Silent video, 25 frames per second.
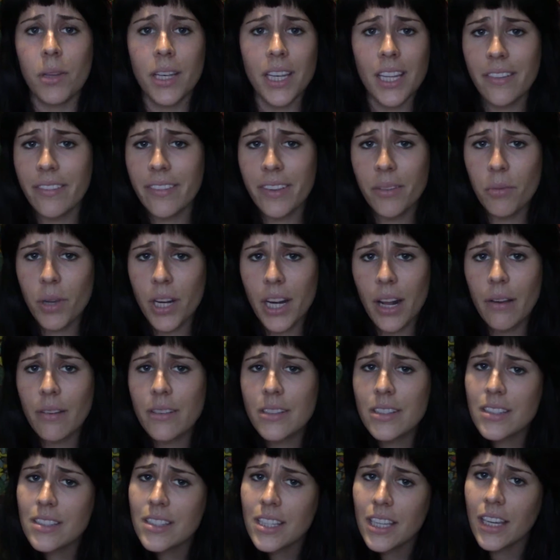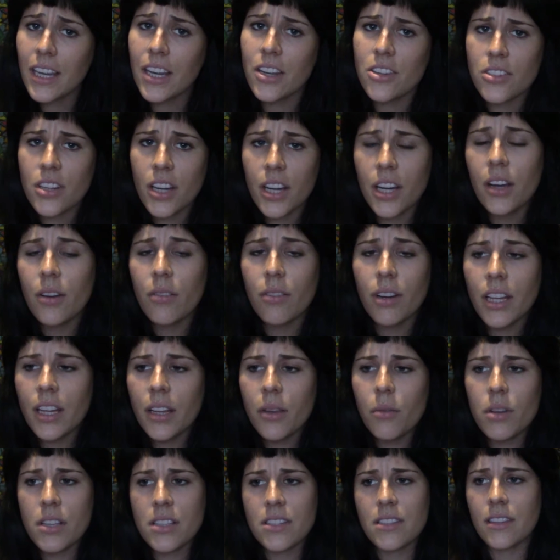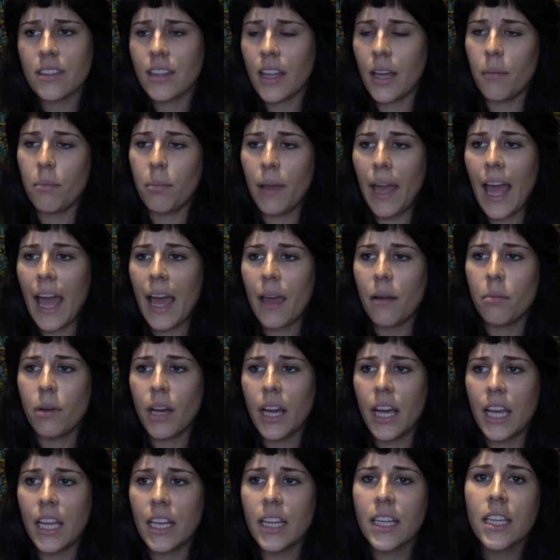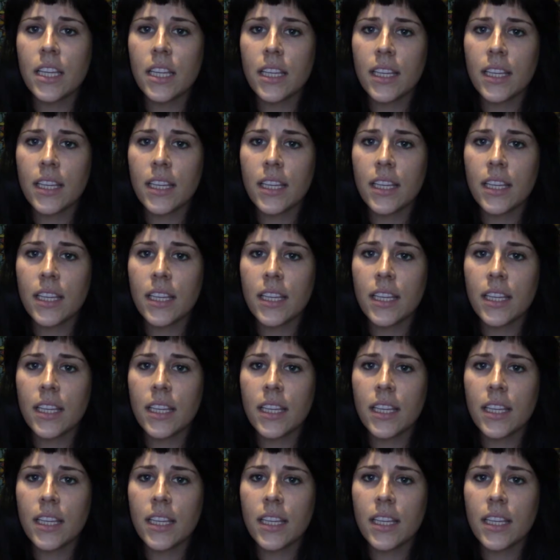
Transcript: and even when I was a teenager, it really wasn't that bad, but